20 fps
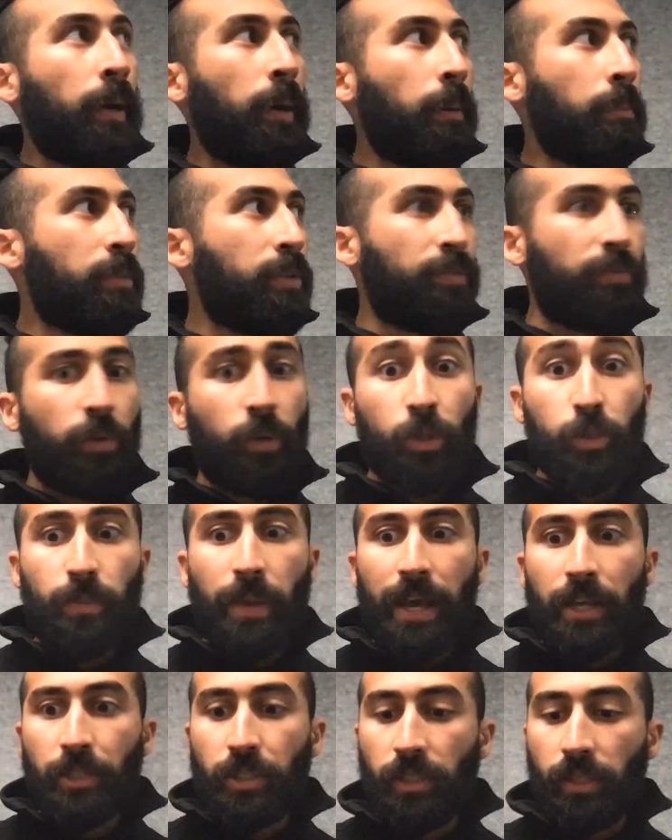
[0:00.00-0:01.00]
the
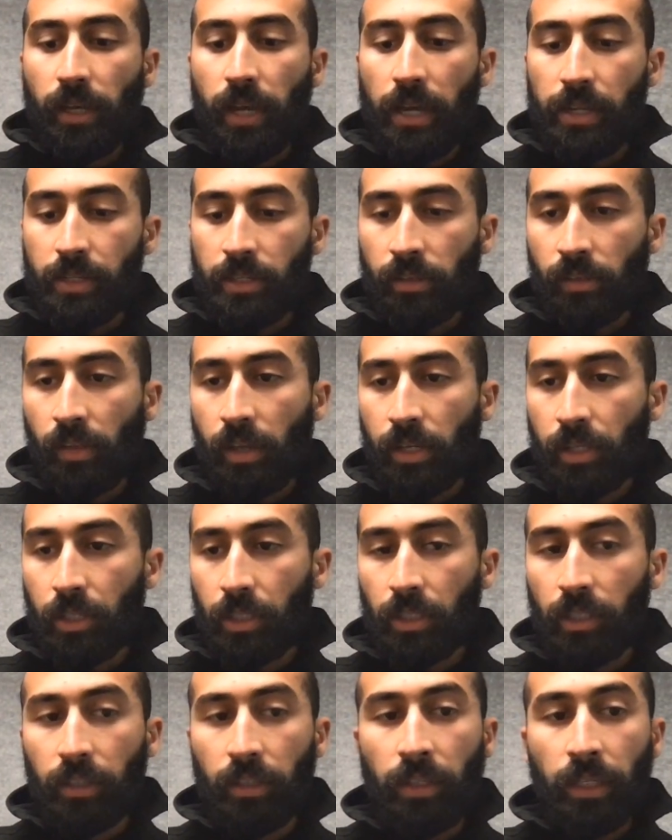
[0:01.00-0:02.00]
first batch of the
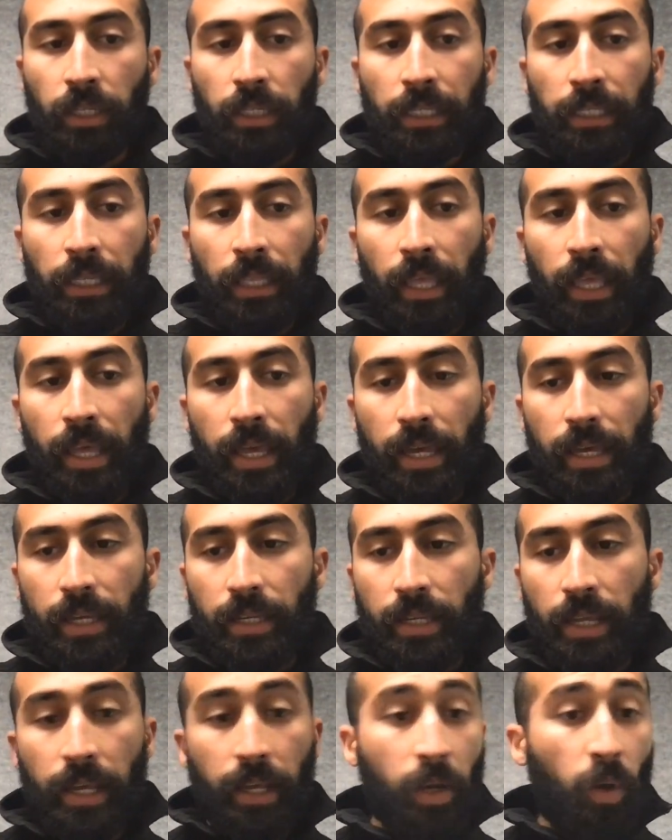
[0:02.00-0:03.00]
constellation
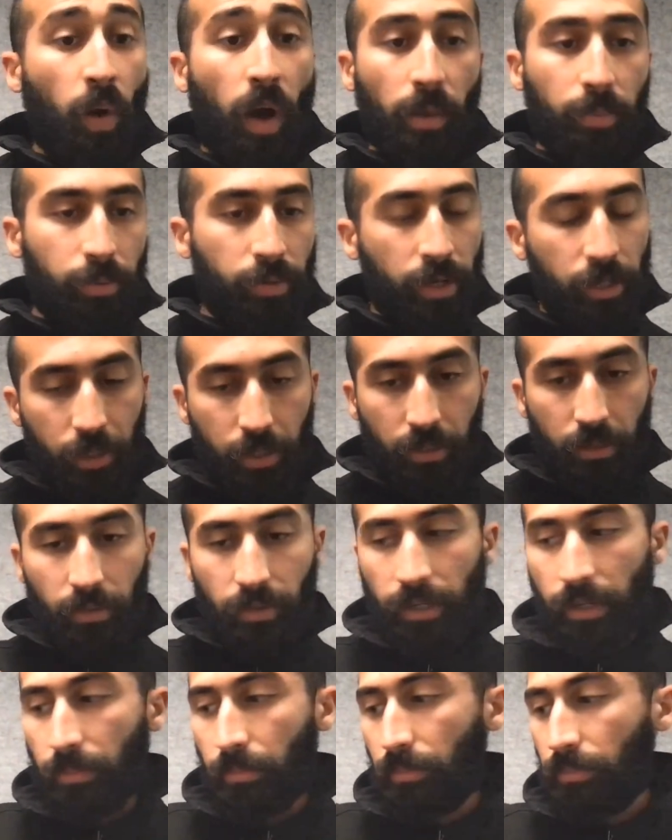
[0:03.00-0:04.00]
and go
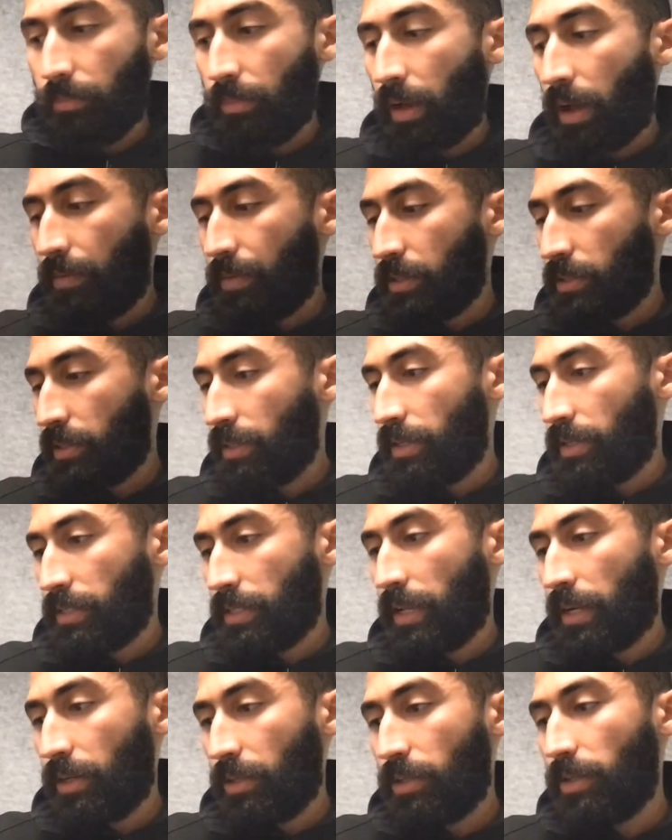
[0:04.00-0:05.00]
operational. And I'm obviously
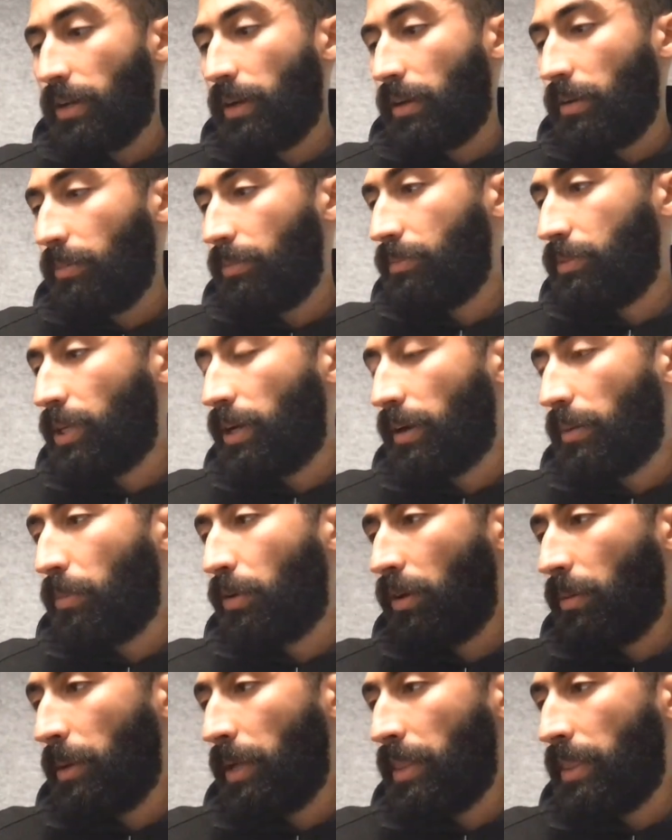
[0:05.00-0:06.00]
excited to talk
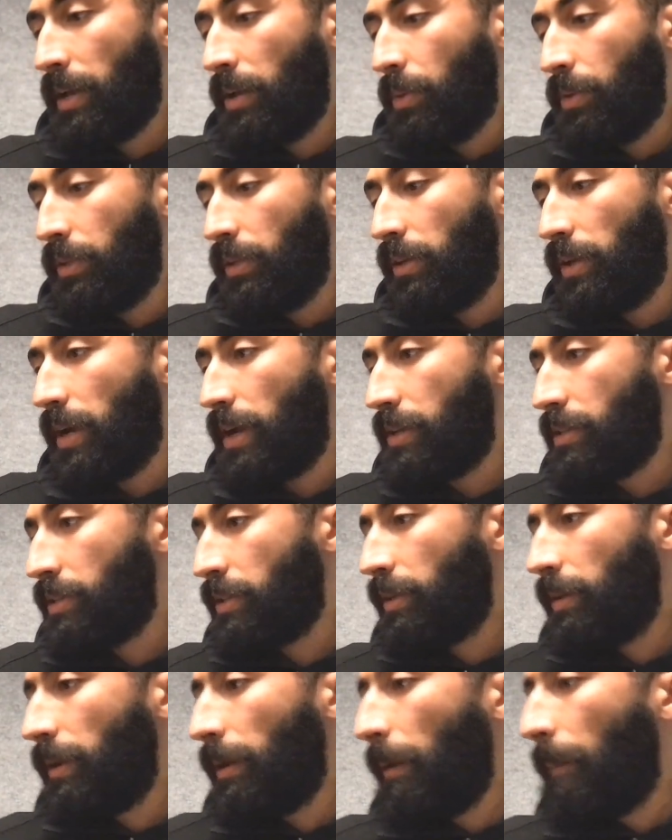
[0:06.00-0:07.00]
more about that with you guys.
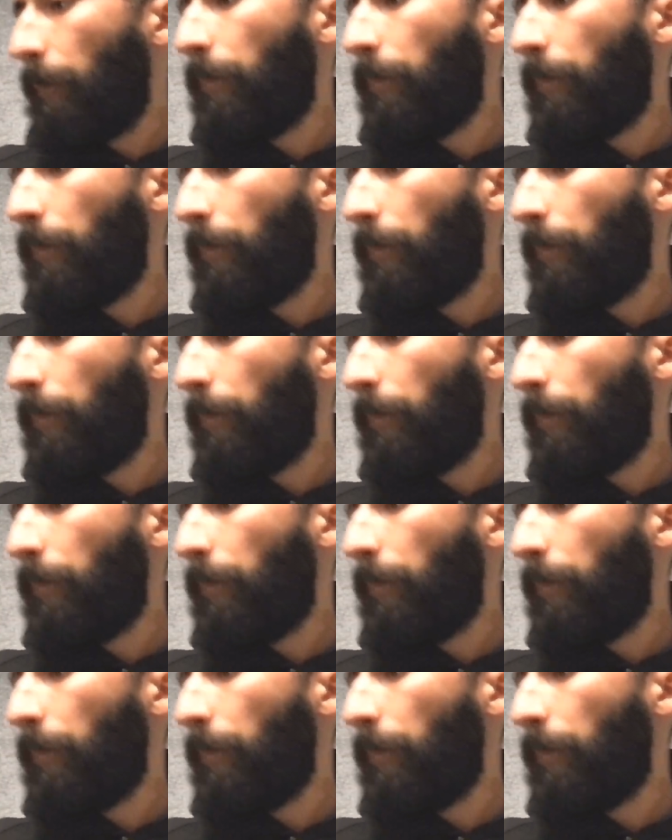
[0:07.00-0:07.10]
